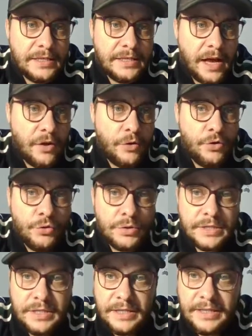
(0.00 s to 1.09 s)
how
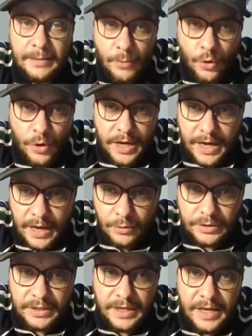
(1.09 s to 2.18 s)
looks the demo
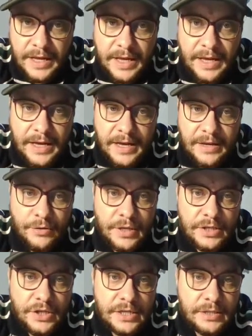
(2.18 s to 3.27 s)
account uh, you
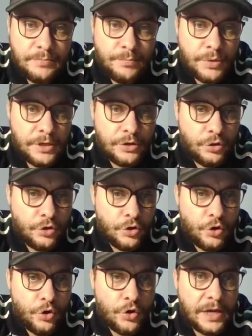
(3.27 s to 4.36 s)
just put it on
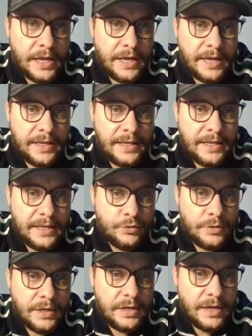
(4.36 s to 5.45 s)
on and it
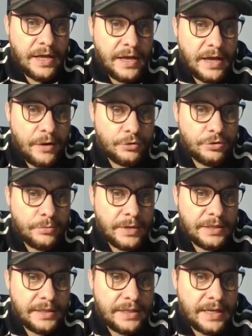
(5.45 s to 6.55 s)
will
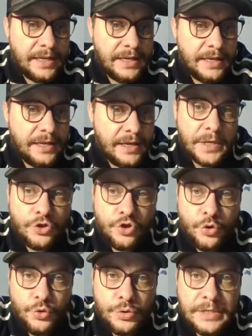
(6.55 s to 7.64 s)
automatically
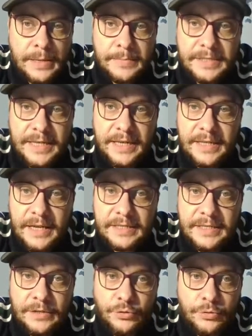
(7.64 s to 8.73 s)
show you some
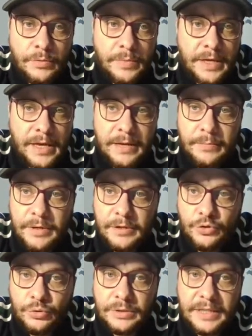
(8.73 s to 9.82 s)
signals and you will be able
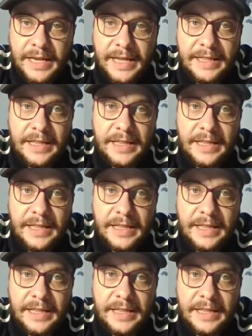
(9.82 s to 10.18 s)
to trade